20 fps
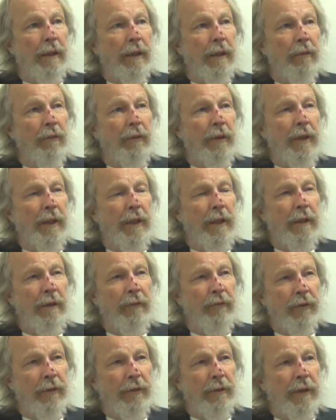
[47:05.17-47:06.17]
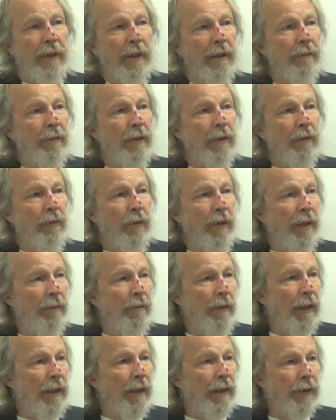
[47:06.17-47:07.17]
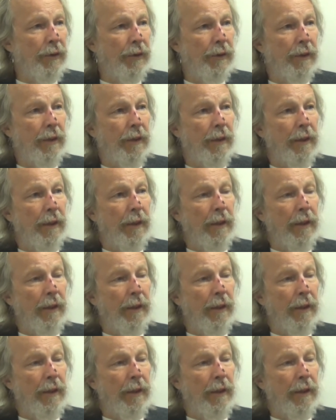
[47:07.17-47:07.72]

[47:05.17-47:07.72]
uh, we interviewed him in a WebEx